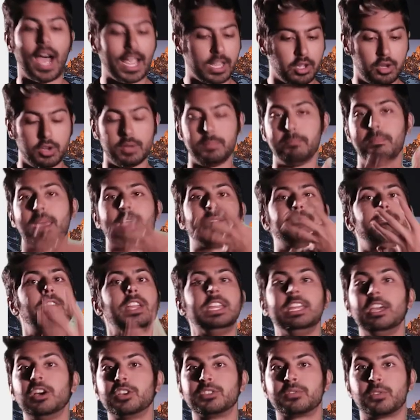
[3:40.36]
I couldn't make
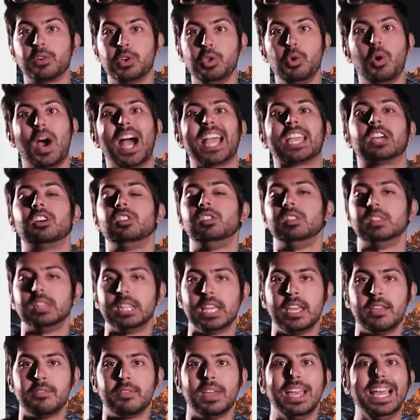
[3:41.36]
videos for you, I couldn't
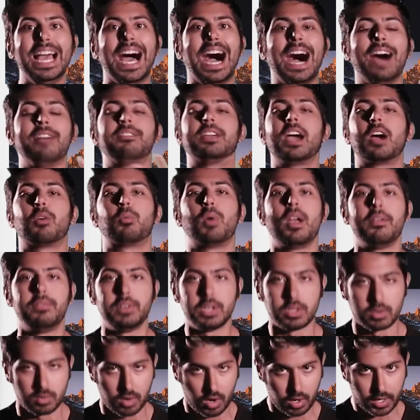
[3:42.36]
live. I've got
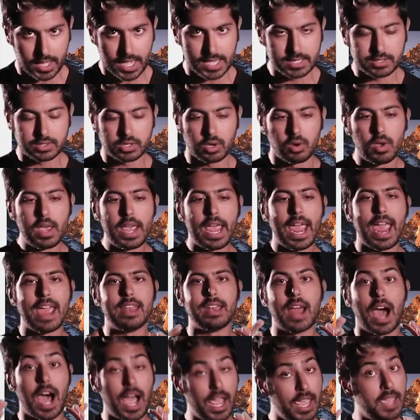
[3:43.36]
revenue. Okay, so
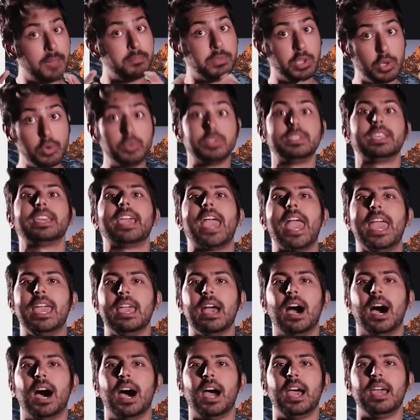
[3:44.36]
and I am using
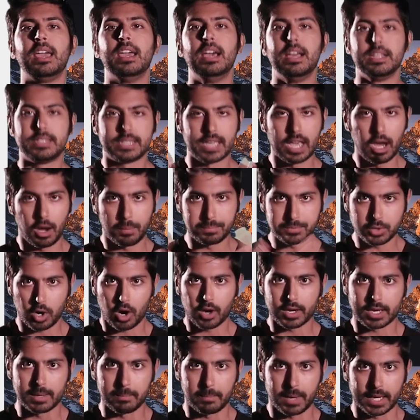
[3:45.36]
AI to help
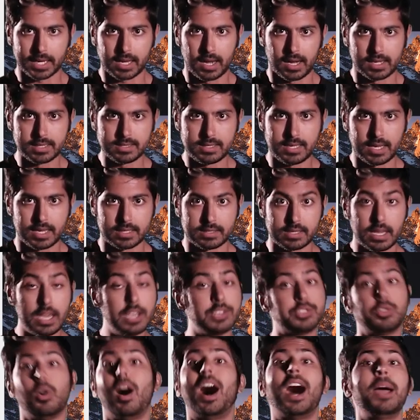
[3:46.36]
target my content.
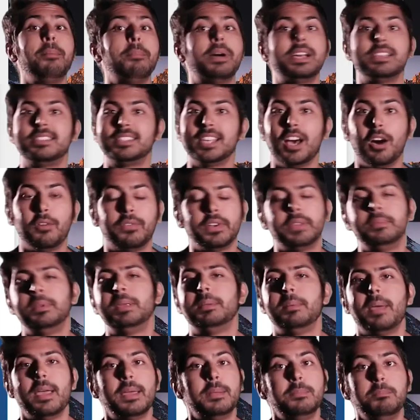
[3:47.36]
So I myself am
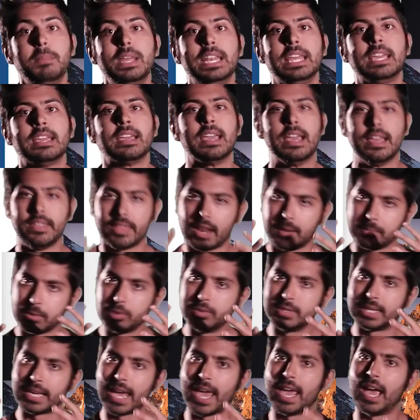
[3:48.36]
admitting that I'm
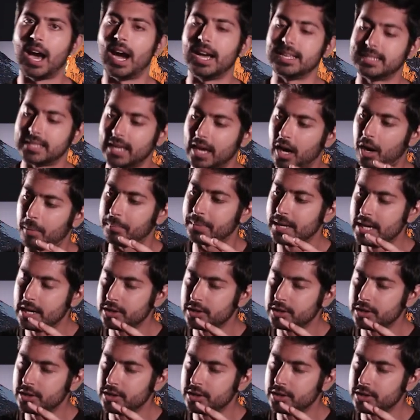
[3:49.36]
using AI to help